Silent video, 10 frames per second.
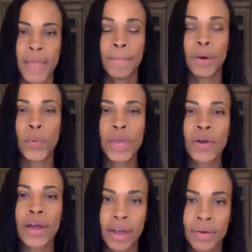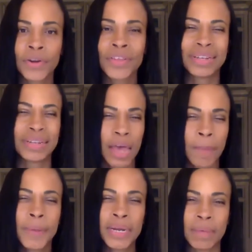But we are under this
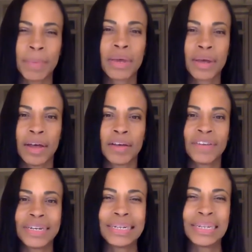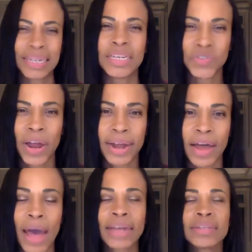epidemic of disease right
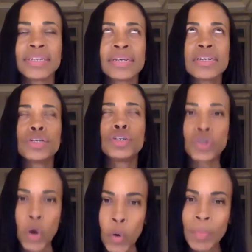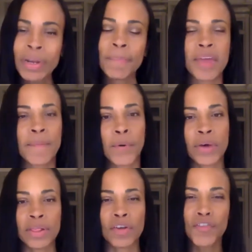now. I see so many people
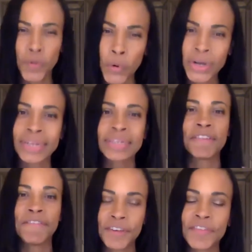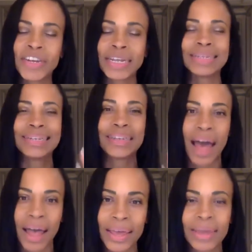in their 40s and 50s
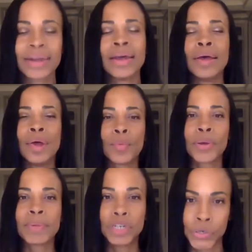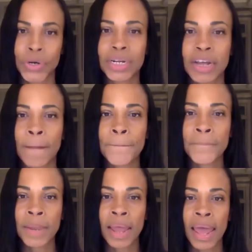dying prematurely.
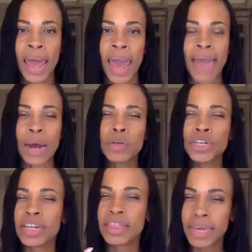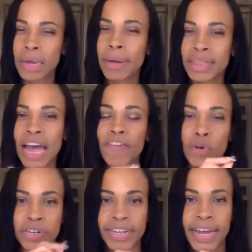And I want you to think about that
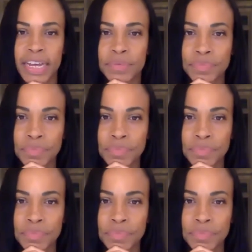for a second